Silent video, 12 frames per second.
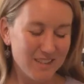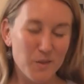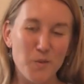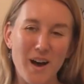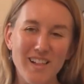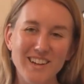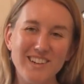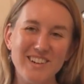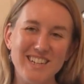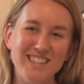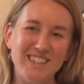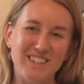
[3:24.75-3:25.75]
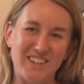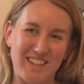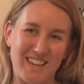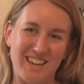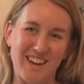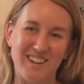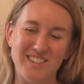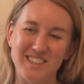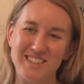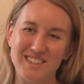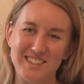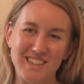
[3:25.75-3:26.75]
So while our greens are cooking, I'll
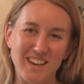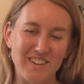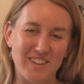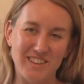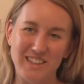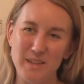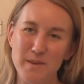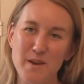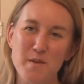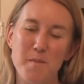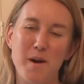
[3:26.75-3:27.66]
just tell you a little bit